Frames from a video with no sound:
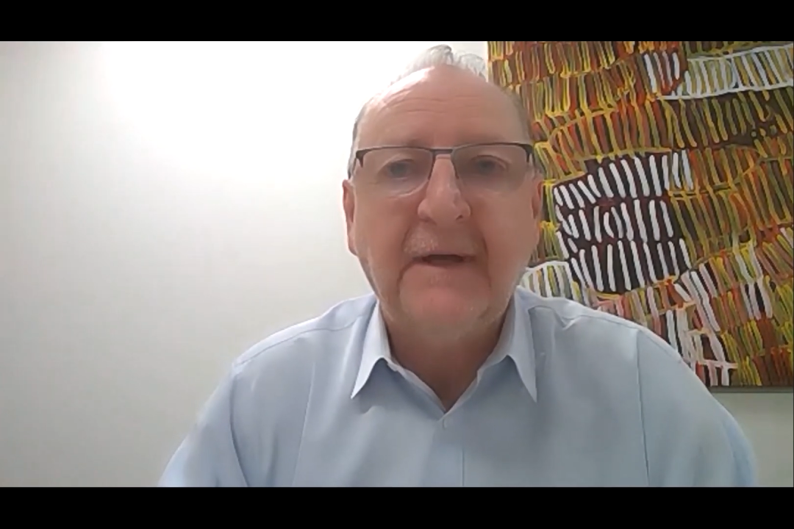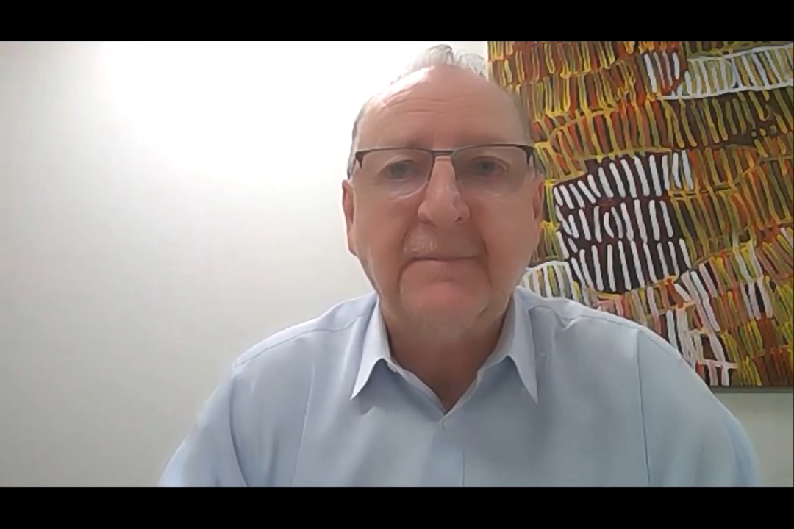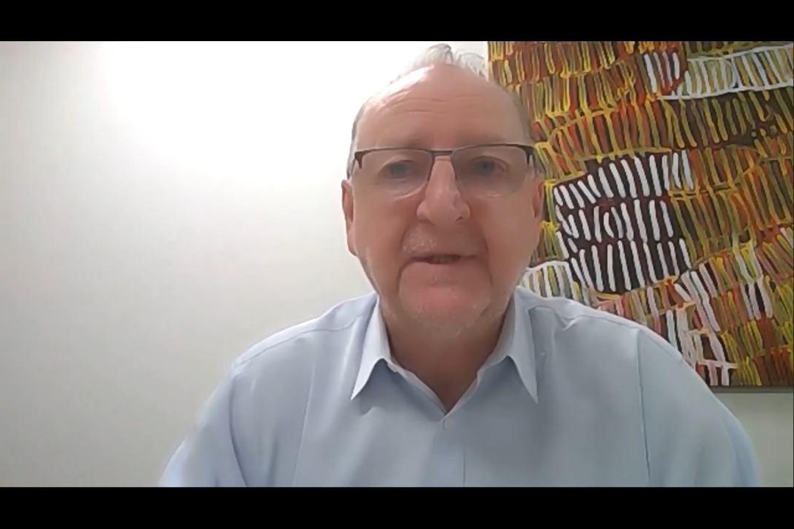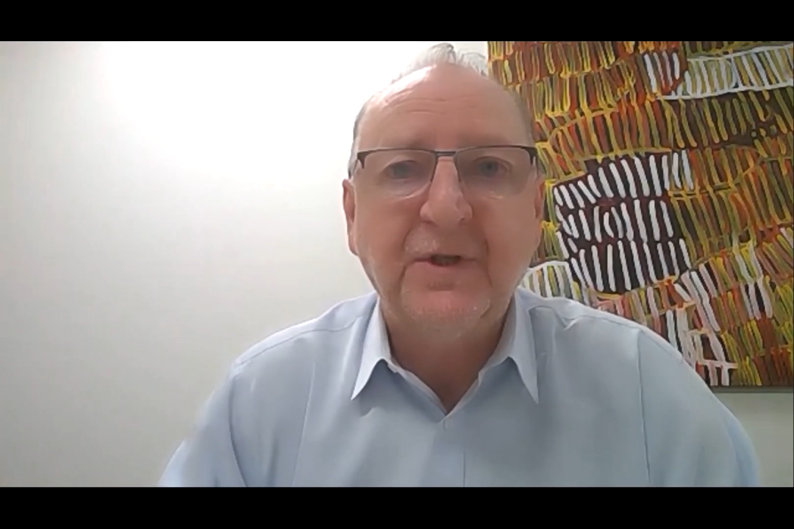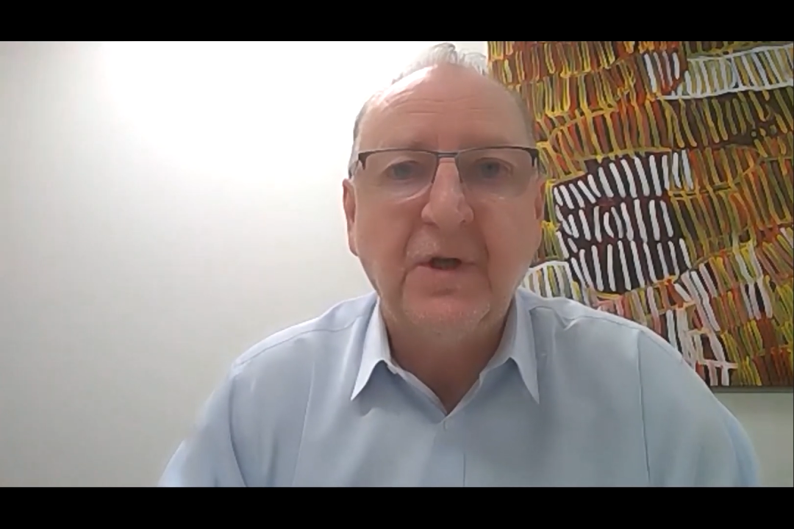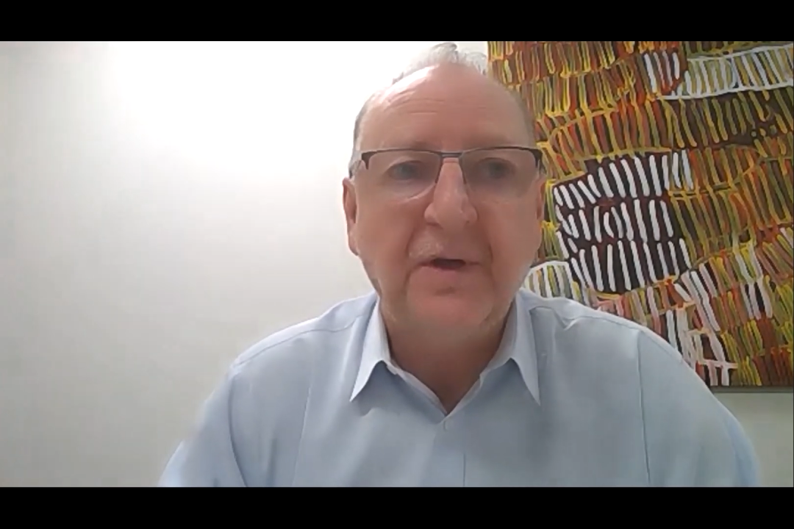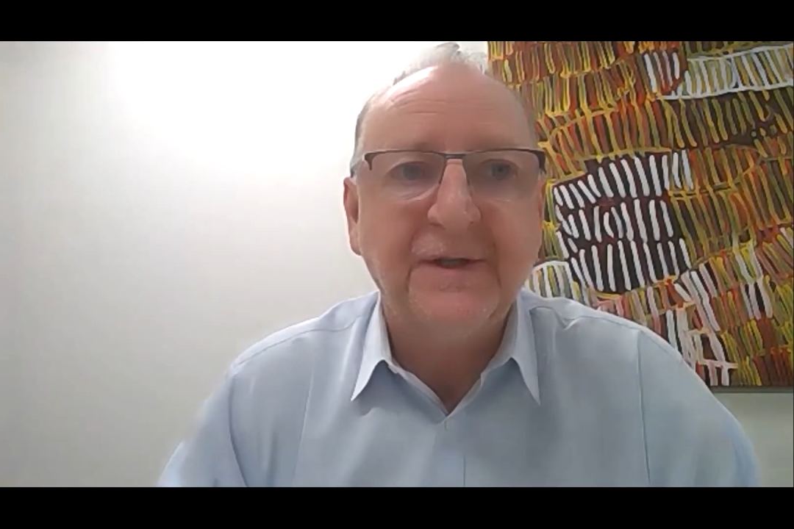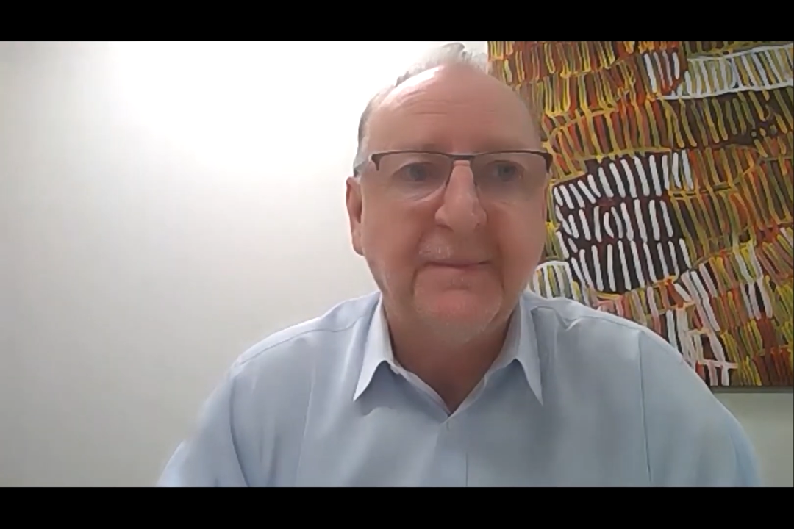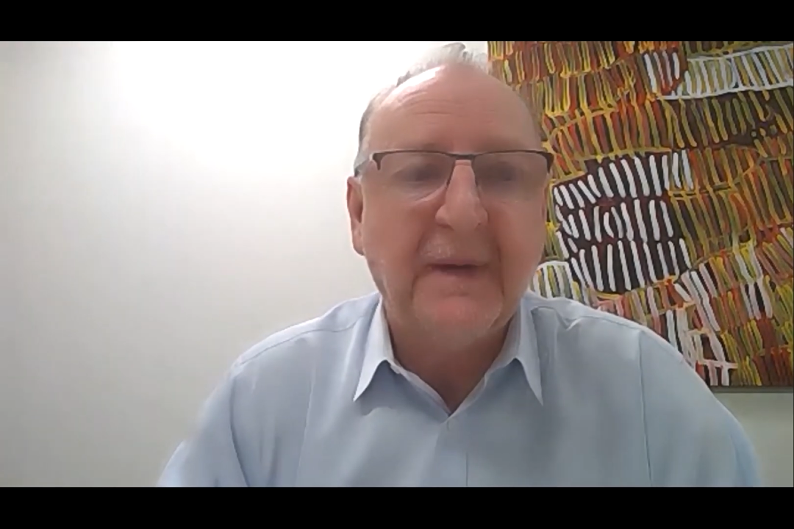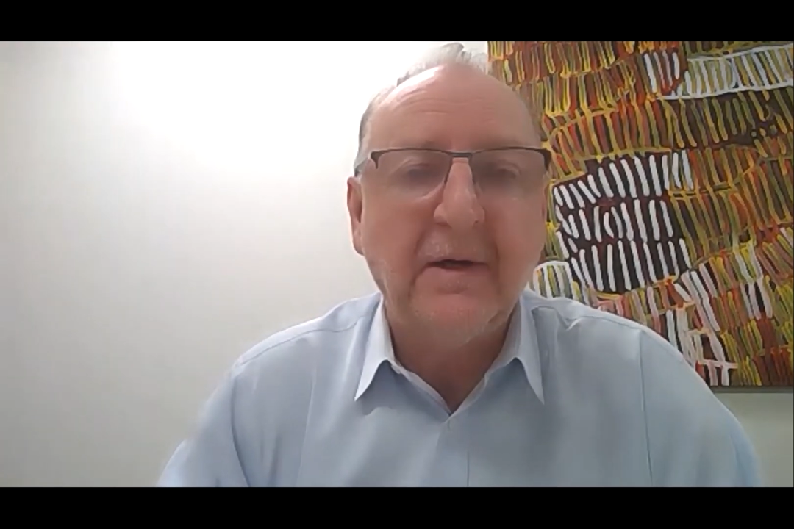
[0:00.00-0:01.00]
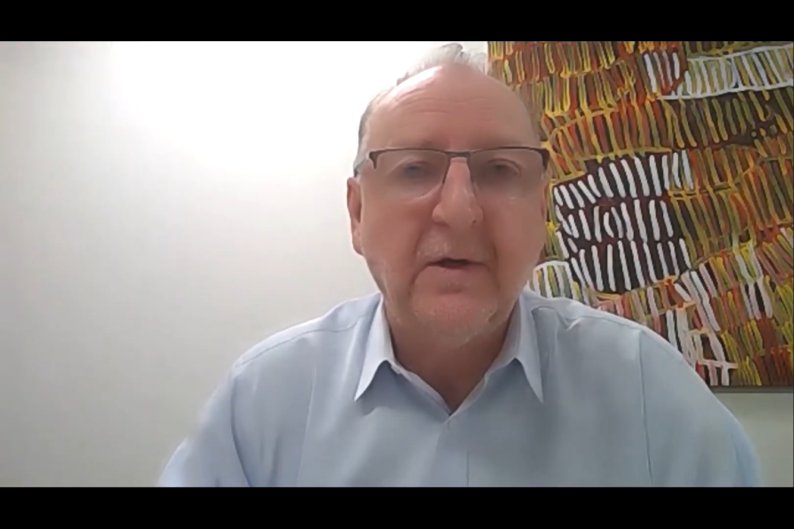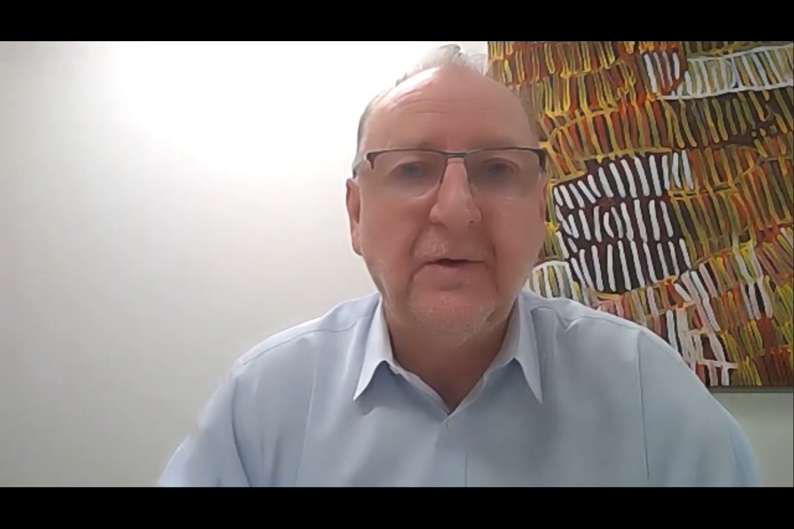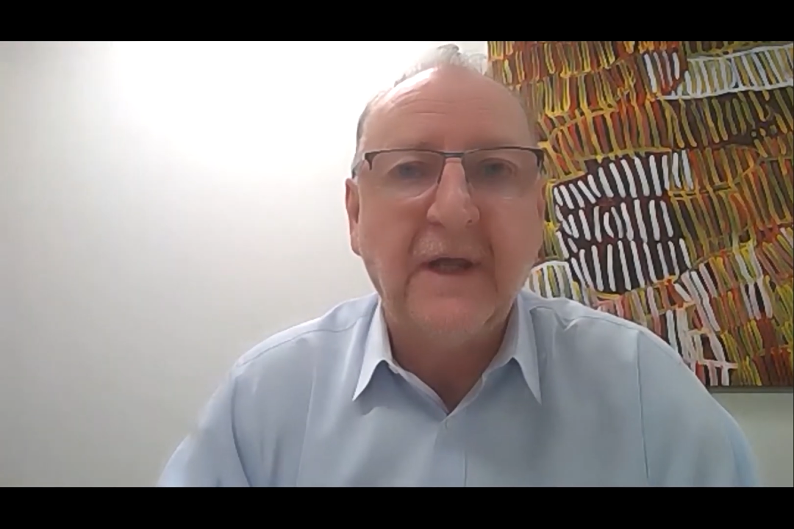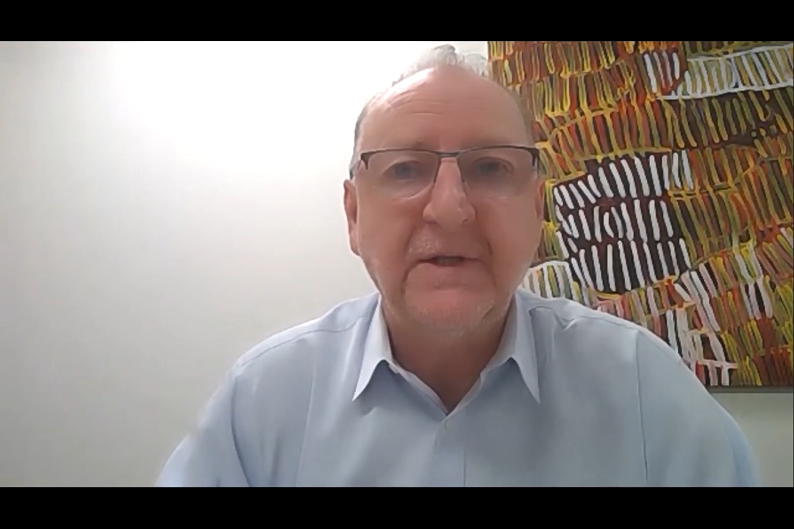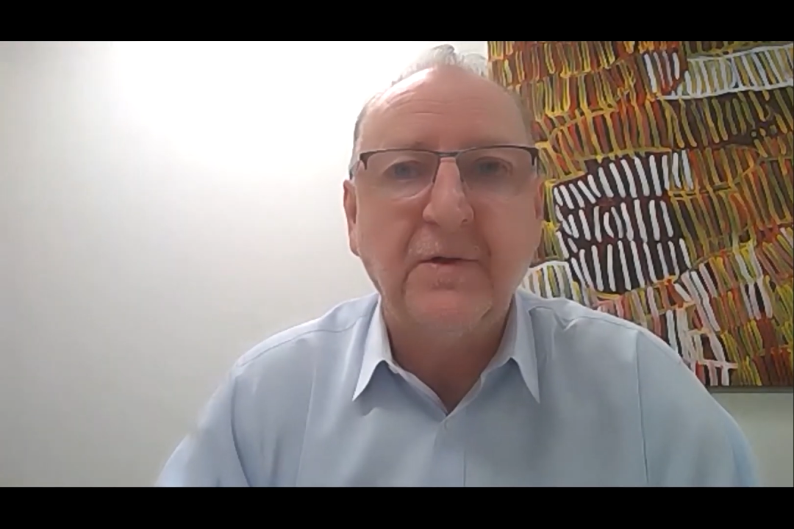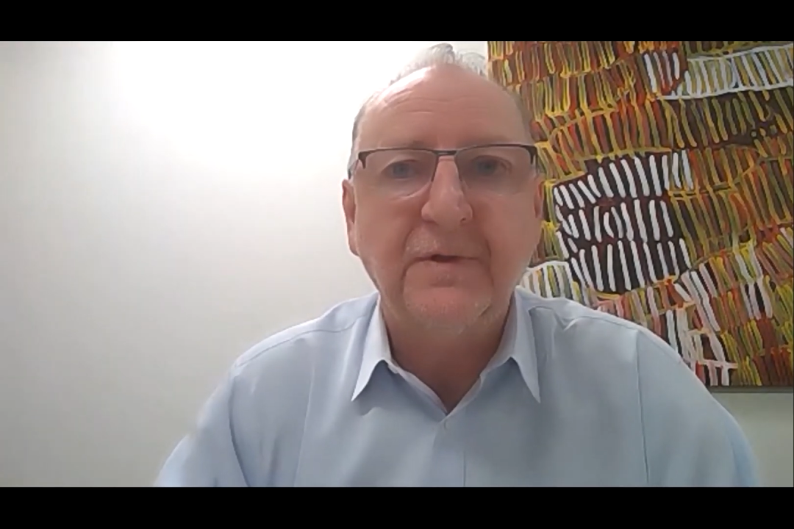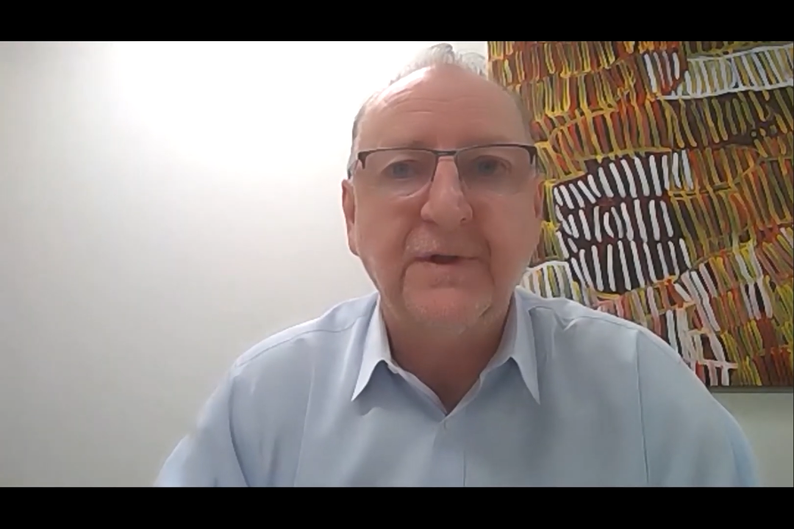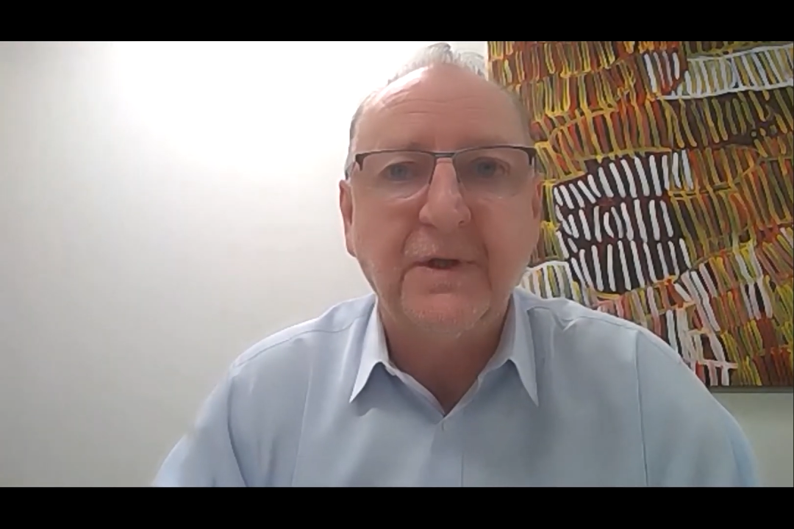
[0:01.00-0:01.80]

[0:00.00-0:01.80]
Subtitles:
up to chance about who they talk